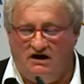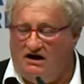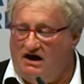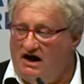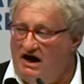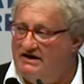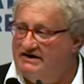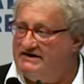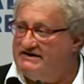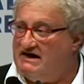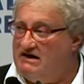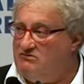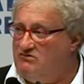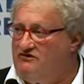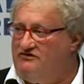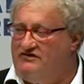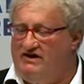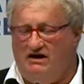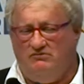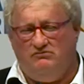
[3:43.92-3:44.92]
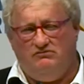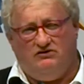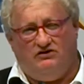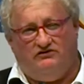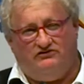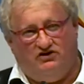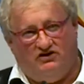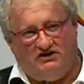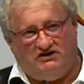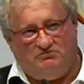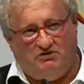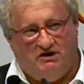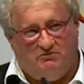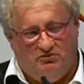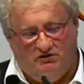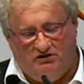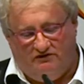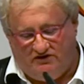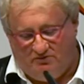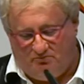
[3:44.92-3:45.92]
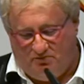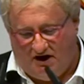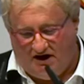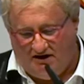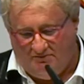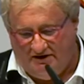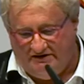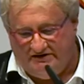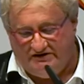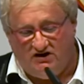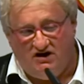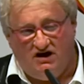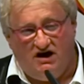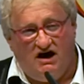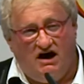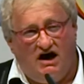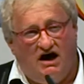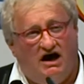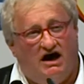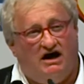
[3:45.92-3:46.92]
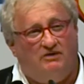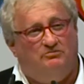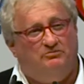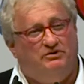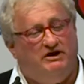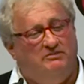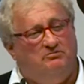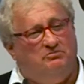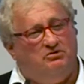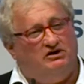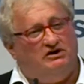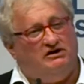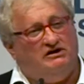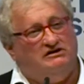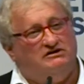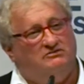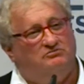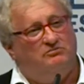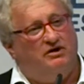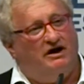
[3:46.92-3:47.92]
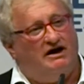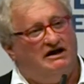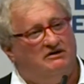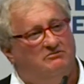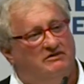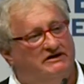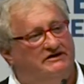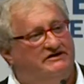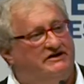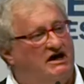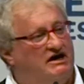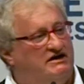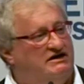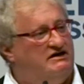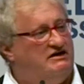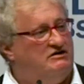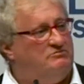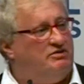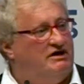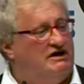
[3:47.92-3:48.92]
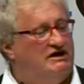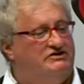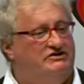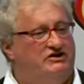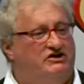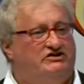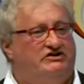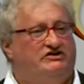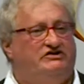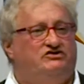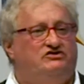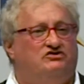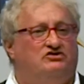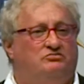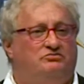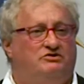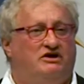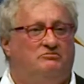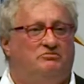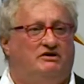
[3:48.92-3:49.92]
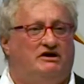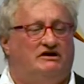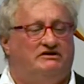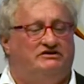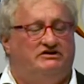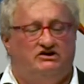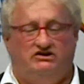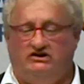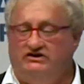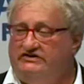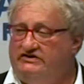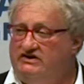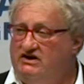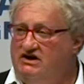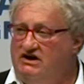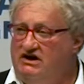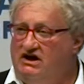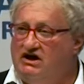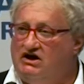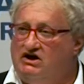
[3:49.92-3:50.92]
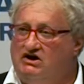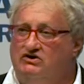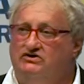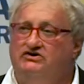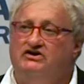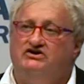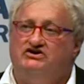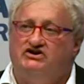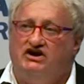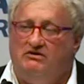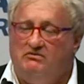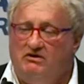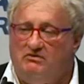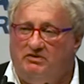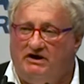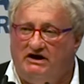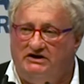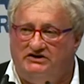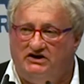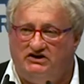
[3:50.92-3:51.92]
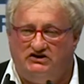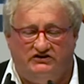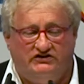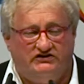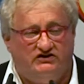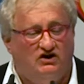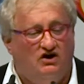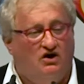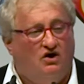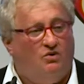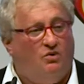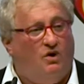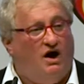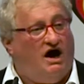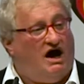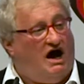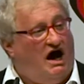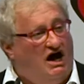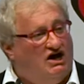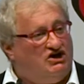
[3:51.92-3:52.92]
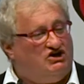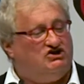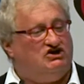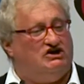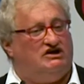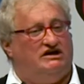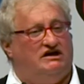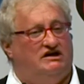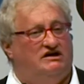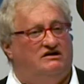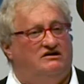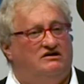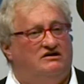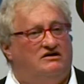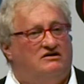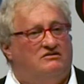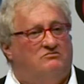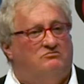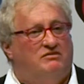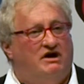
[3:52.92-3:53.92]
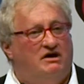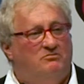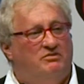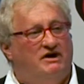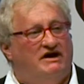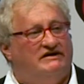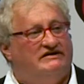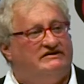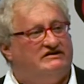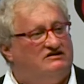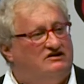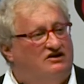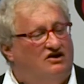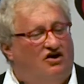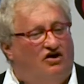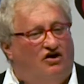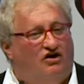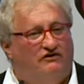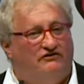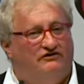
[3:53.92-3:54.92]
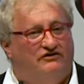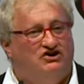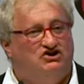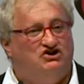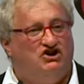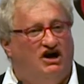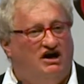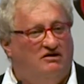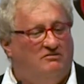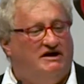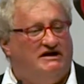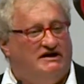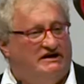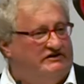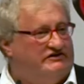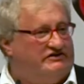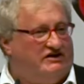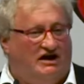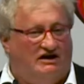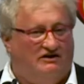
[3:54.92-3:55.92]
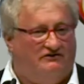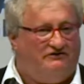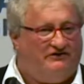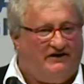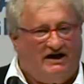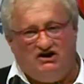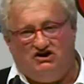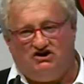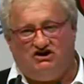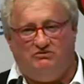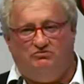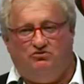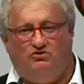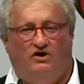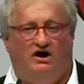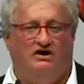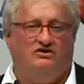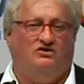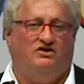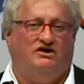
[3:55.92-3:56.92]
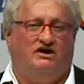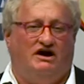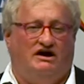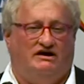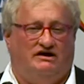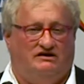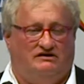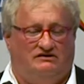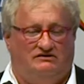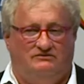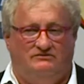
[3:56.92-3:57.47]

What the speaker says: And some of them, of those people, of the parliaments, are people, parliamentarians and politicians, European politicians, including German politicians, who are actually members of German-Israel friendship one or another.